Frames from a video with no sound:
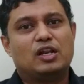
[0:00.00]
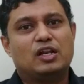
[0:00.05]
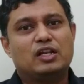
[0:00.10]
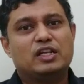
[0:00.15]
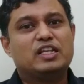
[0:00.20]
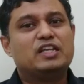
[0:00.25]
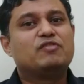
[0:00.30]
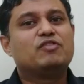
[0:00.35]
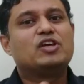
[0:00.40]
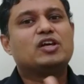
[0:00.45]

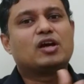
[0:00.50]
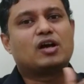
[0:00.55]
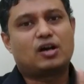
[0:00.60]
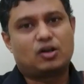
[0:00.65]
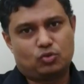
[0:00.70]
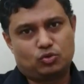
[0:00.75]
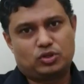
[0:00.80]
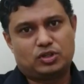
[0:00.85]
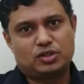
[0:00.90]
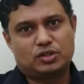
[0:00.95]
leaving
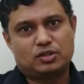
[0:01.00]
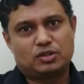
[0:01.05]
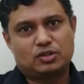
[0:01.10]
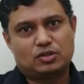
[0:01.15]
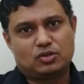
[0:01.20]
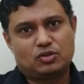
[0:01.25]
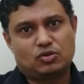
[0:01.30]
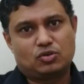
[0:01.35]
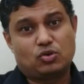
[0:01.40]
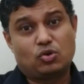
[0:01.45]
out
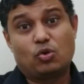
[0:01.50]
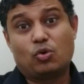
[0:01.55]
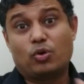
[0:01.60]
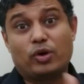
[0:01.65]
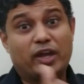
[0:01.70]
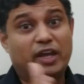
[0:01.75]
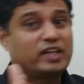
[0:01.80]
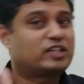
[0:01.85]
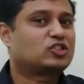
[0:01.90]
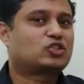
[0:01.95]
or
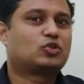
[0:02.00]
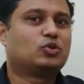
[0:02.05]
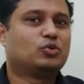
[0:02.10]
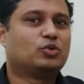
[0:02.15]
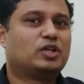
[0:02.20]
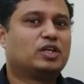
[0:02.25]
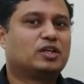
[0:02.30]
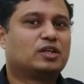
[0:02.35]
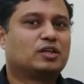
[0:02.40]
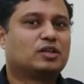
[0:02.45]

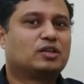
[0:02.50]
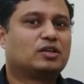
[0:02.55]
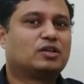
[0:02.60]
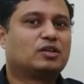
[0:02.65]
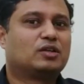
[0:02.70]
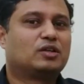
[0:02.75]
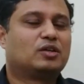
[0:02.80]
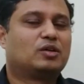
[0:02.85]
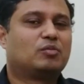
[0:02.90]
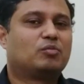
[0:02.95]
excluding,
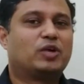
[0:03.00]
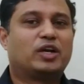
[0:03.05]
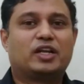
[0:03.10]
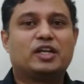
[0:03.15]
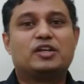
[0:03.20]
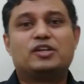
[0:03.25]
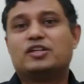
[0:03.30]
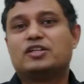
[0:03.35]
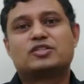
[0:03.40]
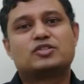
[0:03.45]
but
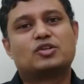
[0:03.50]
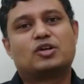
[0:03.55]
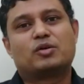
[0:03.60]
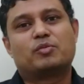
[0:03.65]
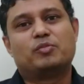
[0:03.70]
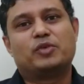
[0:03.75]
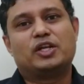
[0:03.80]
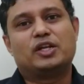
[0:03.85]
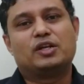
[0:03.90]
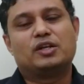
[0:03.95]
it does
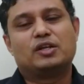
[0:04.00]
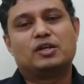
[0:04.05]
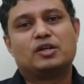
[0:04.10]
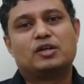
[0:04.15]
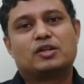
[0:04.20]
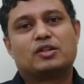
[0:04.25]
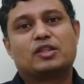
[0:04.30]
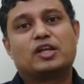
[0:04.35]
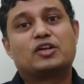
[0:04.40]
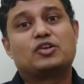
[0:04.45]
not mean
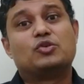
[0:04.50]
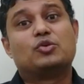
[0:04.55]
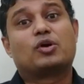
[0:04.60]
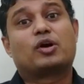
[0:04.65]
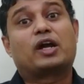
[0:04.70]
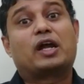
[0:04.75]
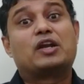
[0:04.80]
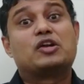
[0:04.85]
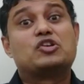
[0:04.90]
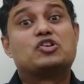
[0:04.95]
that you
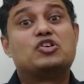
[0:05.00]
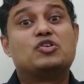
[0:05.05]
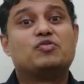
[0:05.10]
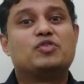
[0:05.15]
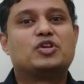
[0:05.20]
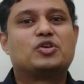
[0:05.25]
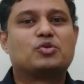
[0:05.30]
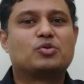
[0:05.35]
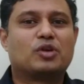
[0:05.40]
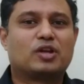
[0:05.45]
can give
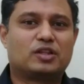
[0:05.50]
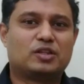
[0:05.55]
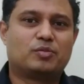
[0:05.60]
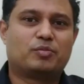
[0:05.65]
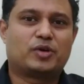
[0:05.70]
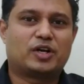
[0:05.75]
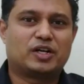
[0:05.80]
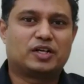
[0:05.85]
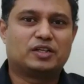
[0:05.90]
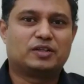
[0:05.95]
it to another
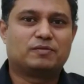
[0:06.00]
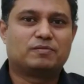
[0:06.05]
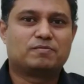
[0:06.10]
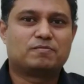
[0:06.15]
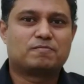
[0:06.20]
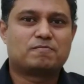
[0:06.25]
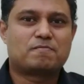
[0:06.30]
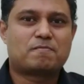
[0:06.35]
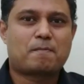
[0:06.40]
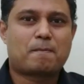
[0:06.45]
party.
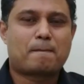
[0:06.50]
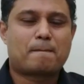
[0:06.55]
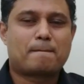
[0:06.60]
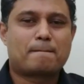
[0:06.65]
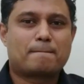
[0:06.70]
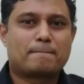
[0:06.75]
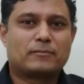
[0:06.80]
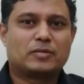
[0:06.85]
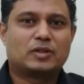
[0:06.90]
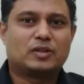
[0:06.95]

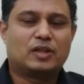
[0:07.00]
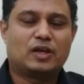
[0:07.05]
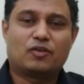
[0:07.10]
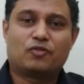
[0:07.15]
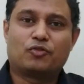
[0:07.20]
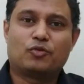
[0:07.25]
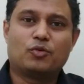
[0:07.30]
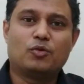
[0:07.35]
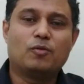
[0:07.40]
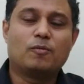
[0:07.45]

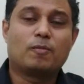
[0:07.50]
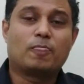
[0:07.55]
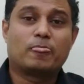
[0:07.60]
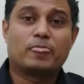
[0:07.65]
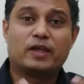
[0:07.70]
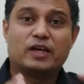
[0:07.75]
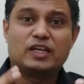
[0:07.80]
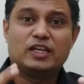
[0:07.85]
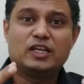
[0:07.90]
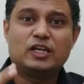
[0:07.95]
Therefore,
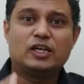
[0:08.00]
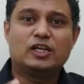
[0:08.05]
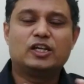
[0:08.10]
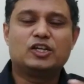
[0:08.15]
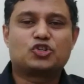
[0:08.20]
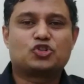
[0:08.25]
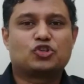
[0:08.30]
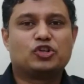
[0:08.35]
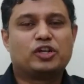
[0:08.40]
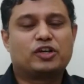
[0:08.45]
the
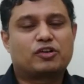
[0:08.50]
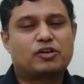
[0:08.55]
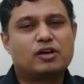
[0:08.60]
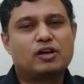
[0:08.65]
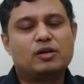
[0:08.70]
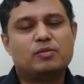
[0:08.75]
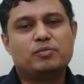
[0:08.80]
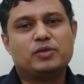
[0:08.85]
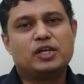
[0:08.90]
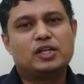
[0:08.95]
English
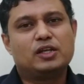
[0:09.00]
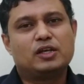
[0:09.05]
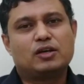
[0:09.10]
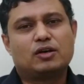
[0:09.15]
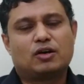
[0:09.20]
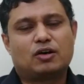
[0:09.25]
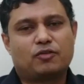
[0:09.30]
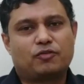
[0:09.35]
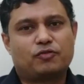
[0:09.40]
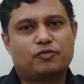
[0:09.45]
literal
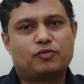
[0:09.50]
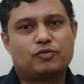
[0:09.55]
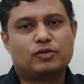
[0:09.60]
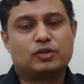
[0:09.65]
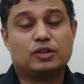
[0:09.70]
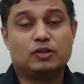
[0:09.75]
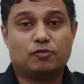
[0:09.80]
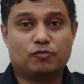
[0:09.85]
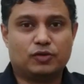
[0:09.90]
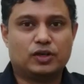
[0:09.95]
meaning of
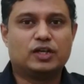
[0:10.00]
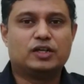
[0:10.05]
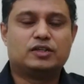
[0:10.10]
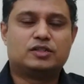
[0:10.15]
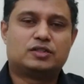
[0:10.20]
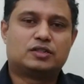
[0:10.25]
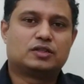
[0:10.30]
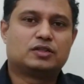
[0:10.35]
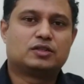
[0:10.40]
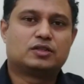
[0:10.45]
the
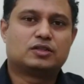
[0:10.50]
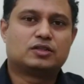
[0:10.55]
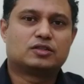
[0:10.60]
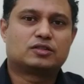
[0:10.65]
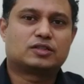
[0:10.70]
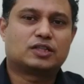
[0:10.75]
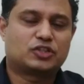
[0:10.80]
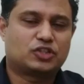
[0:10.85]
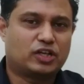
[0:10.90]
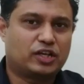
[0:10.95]
words
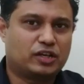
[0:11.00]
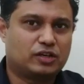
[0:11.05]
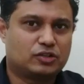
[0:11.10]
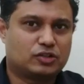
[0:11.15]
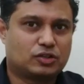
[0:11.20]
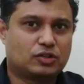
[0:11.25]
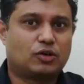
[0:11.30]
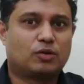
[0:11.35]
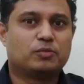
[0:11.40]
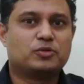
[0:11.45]
such
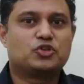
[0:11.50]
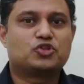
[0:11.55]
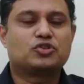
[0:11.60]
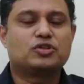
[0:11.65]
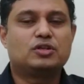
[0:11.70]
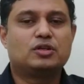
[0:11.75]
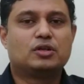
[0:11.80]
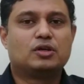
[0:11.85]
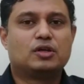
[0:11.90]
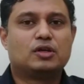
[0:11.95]
as omission